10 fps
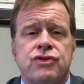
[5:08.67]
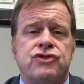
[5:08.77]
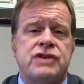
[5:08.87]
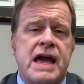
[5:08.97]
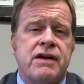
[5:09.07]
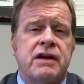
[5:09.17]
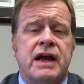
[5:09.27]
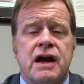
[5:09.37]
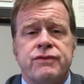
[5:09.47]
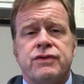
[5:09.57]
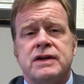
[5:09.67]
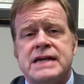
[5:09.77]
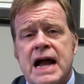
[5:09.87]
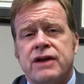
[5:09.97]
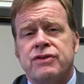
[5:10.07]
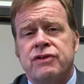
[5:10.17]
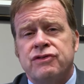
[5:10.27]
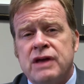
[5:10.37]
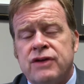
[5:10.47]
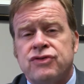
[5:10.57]
or the standard of care for a doctor
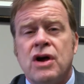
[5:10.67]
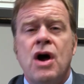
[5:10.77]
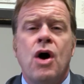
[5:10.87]
is this,